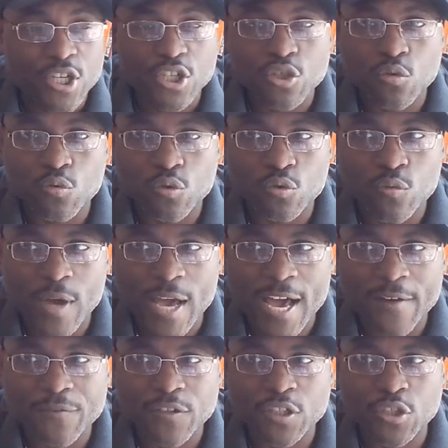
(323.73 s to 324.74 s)
you
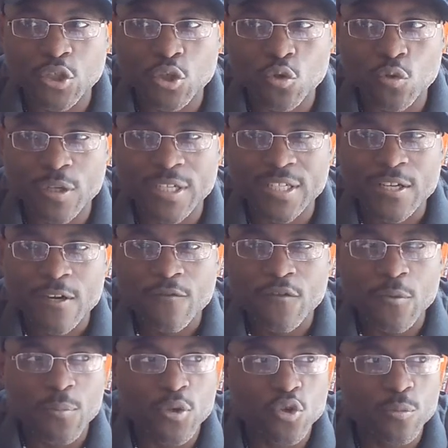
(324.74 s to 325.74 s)
have to do it
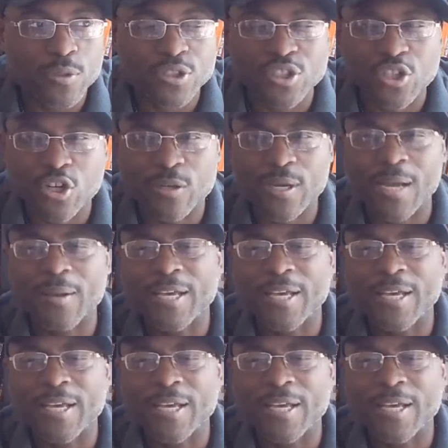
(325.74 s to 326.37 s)
from human terms.